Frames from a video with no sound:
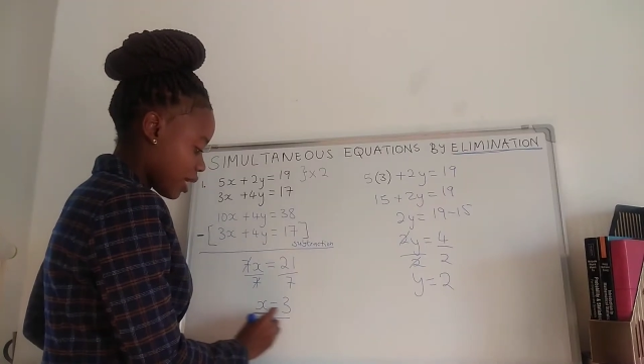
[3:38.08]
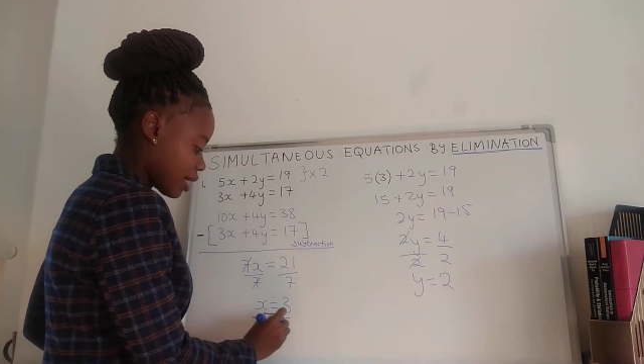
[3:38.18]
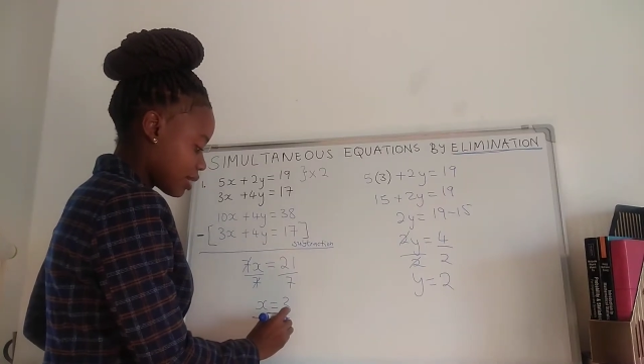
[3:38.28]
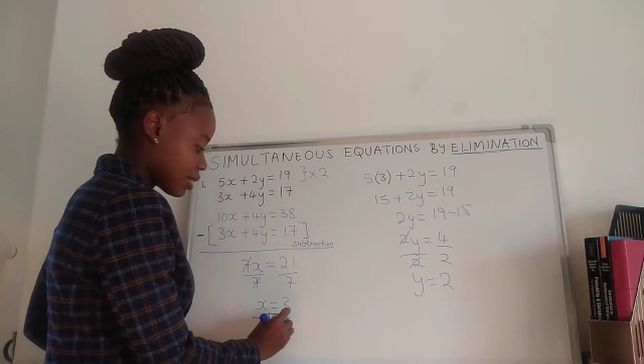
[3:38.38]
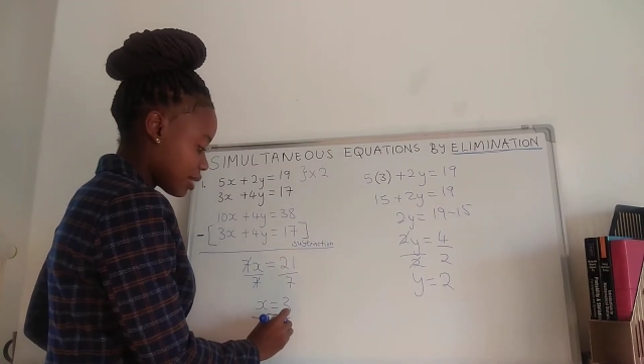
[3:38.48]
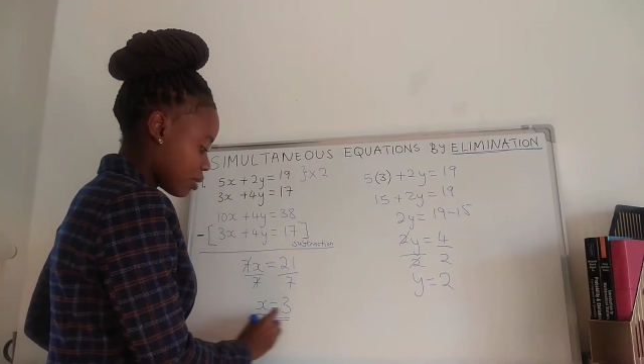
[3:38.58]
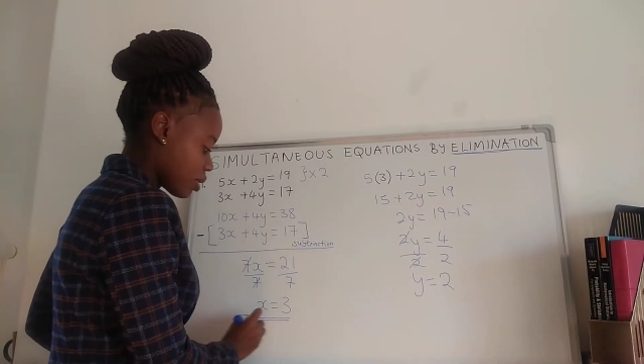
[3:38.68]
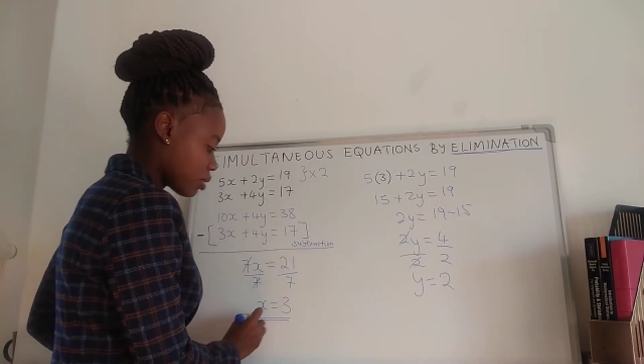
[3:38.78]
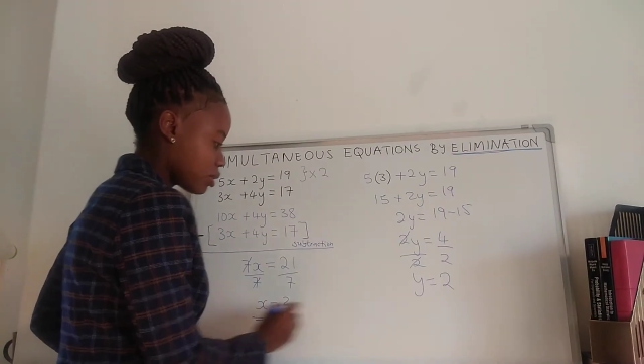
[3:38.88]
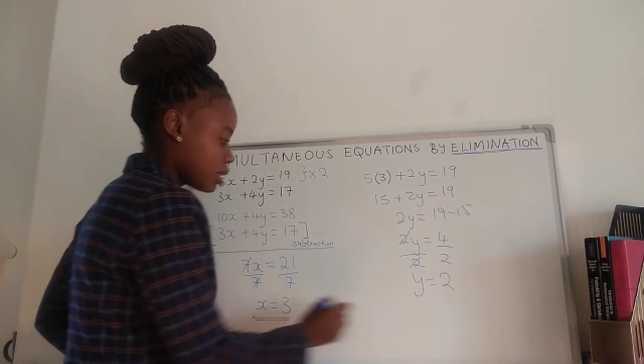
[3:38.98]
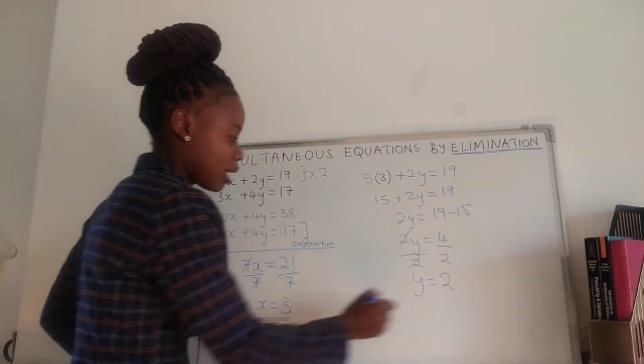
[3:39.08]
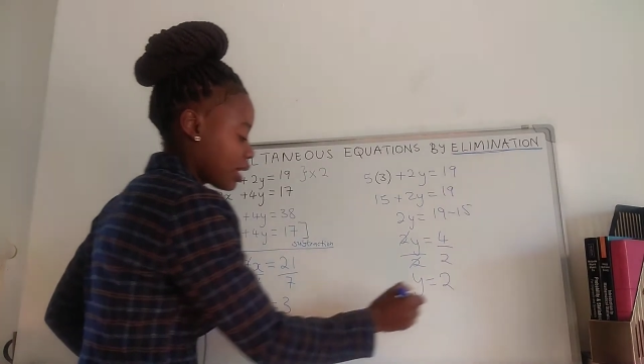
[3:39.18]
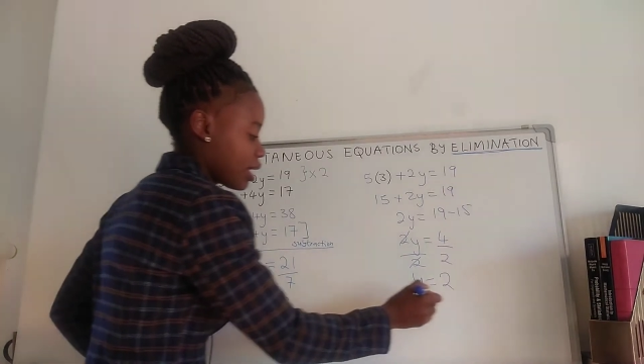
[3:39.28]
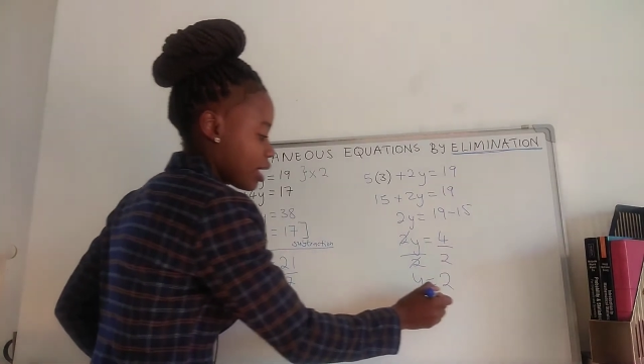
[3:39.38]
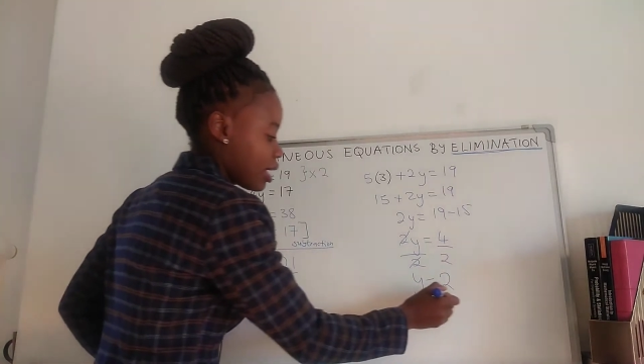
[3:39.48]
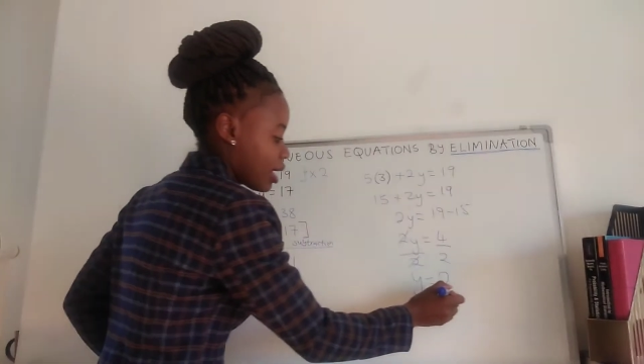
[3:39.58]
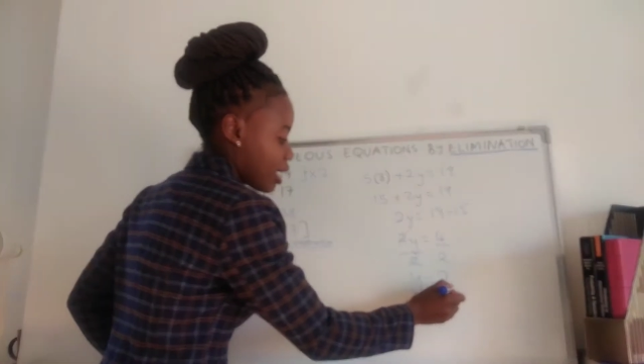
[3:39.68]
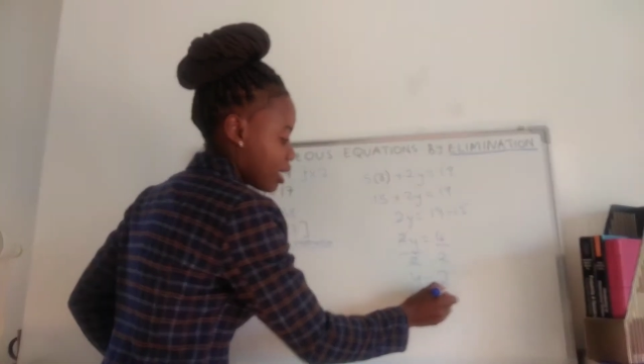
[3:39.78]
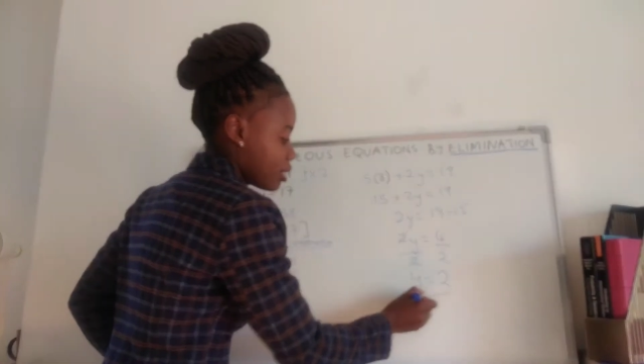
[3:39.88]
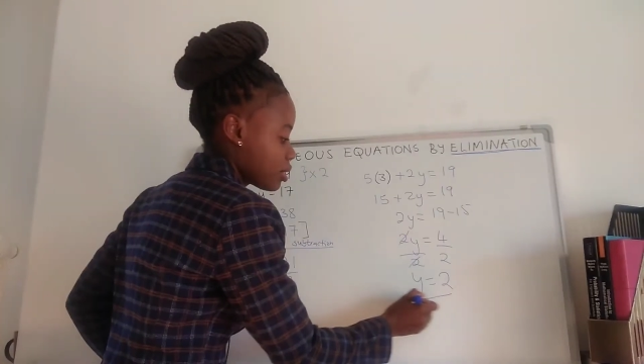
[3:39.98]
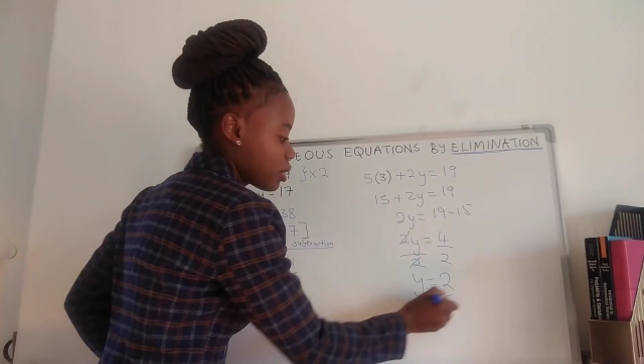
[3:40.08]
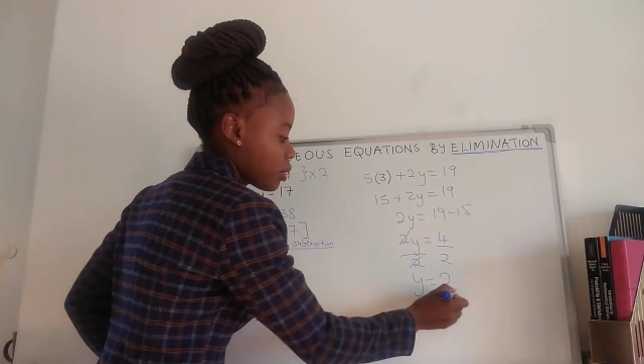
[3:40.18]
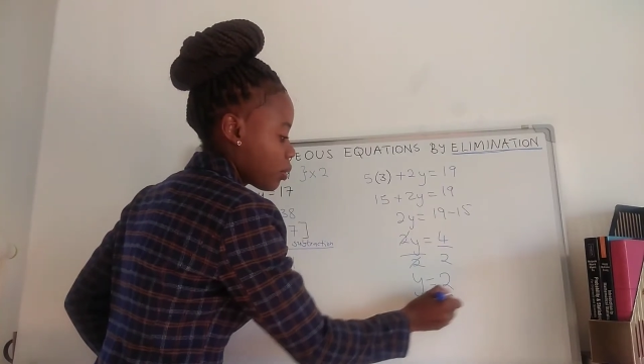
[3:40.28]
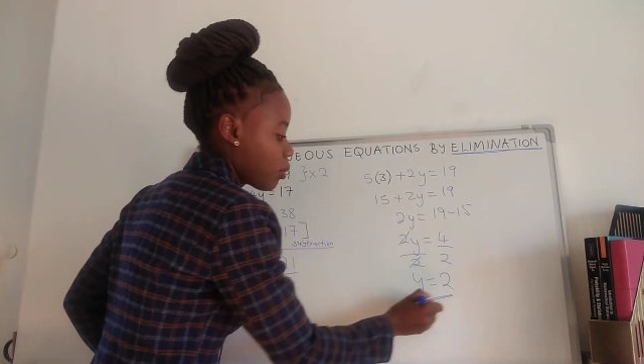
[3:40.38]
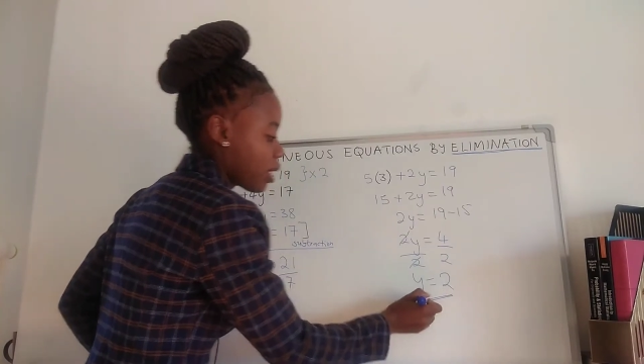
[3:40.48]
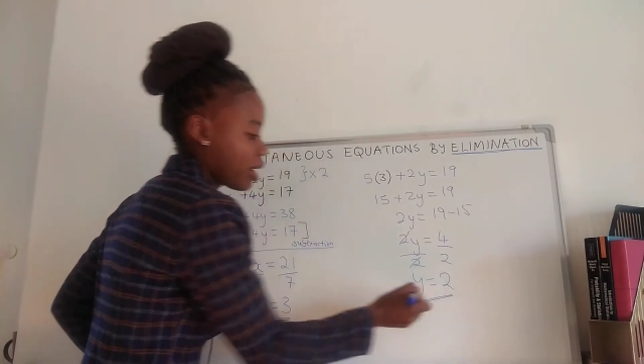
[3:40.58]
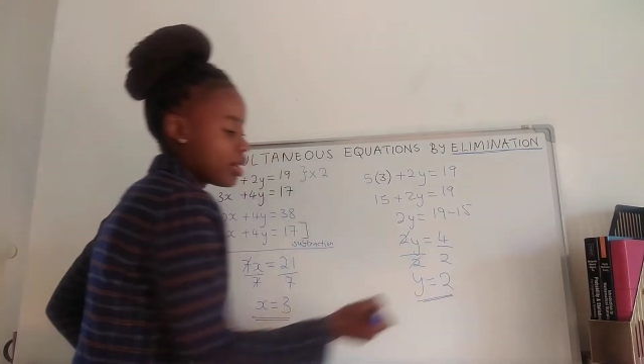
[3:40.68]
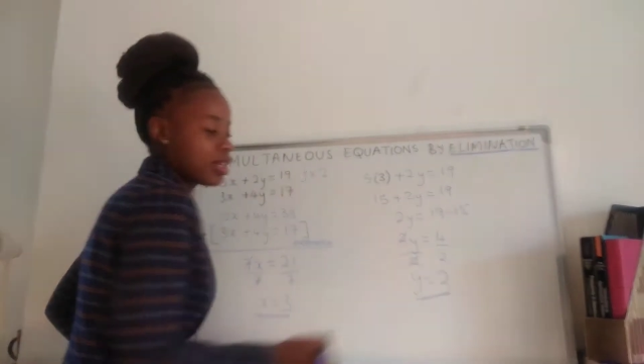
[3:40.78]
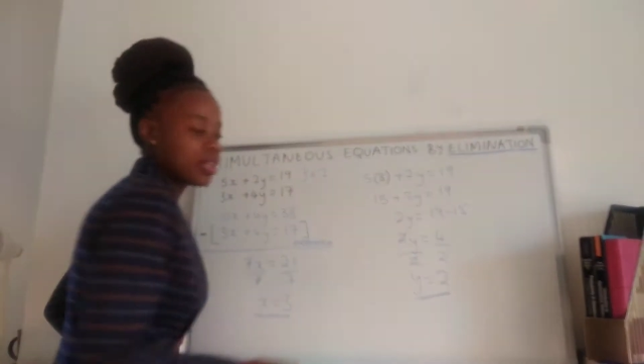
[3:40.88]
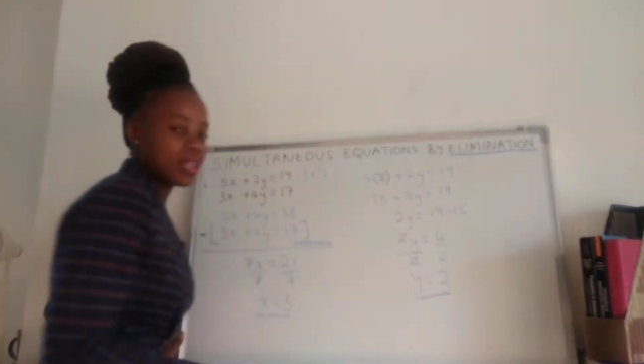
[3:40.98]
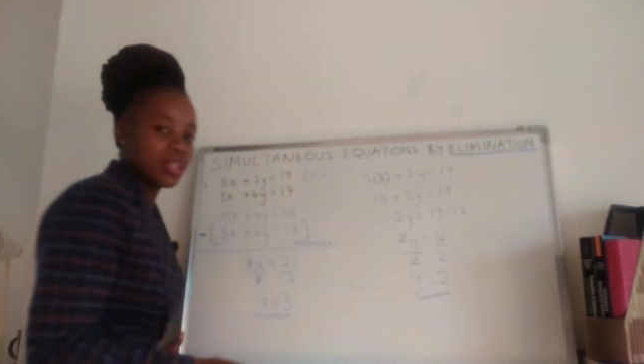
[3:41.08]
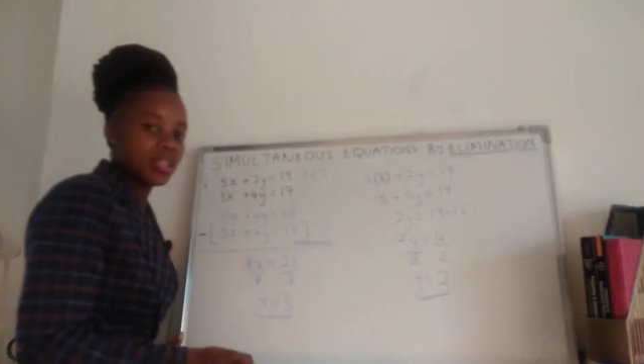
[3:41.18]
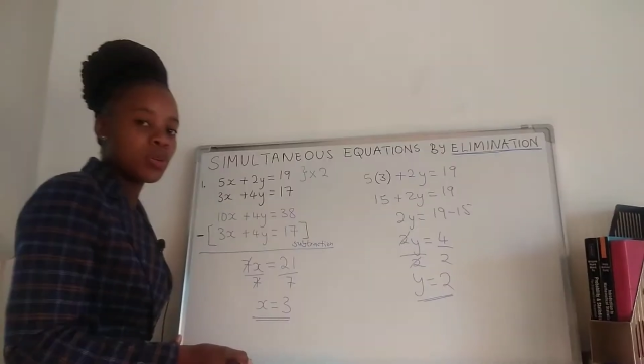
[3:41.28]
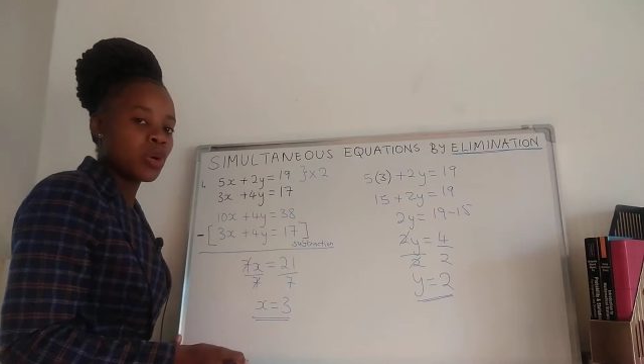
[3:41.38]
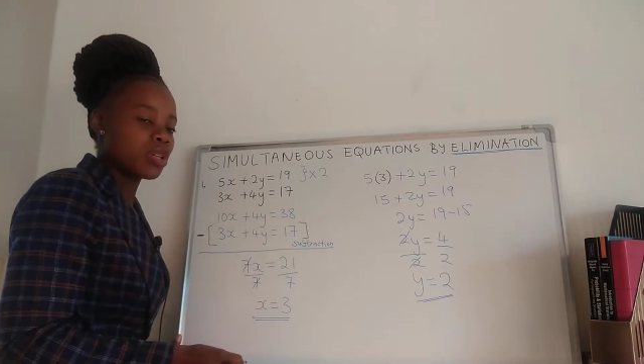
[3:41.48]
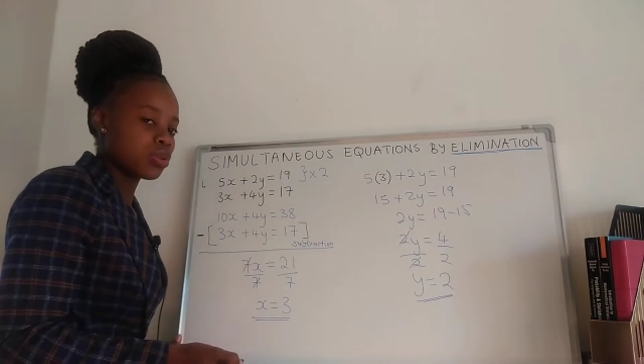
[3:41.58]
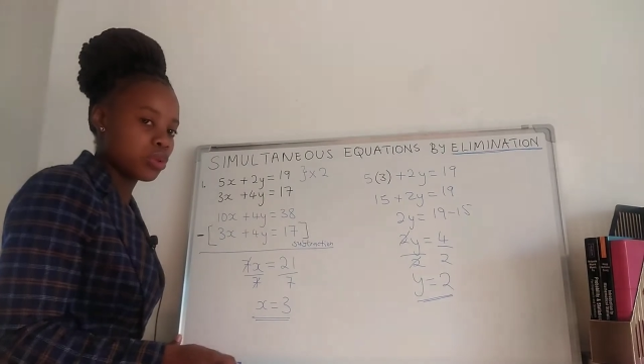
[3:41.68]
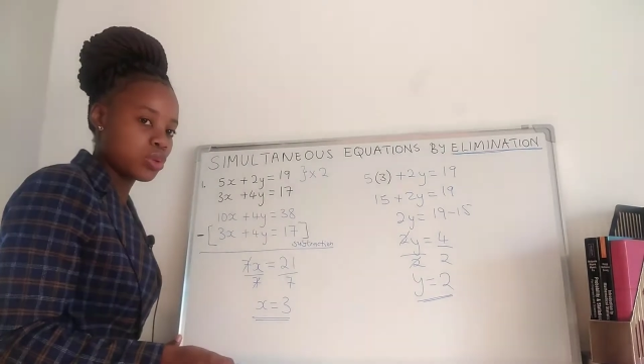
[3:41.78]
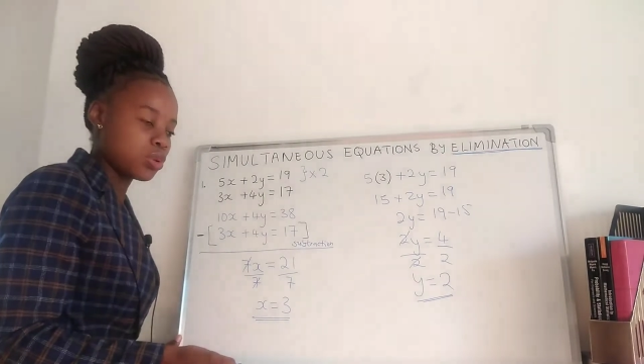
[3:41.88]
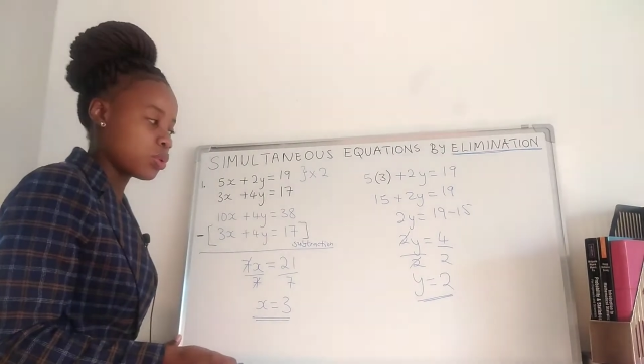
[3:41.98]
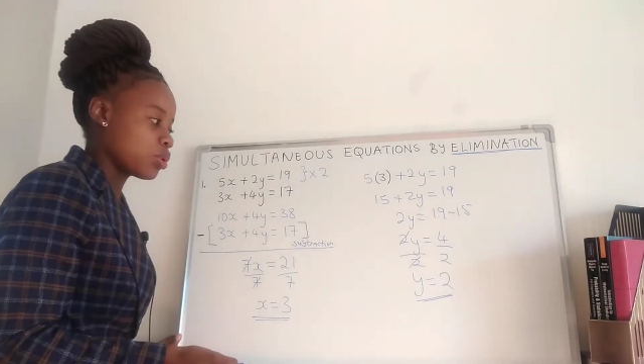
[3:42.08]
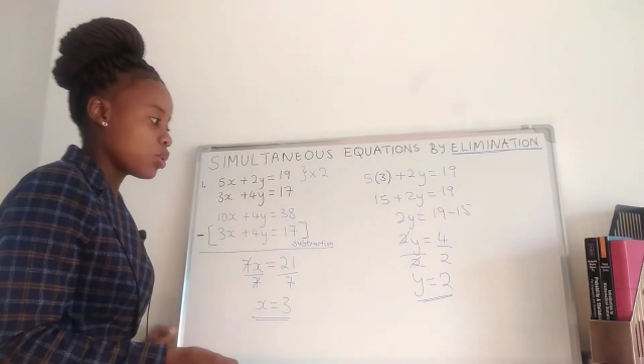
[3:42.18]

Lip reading: x equals to 3 and y equals to 2.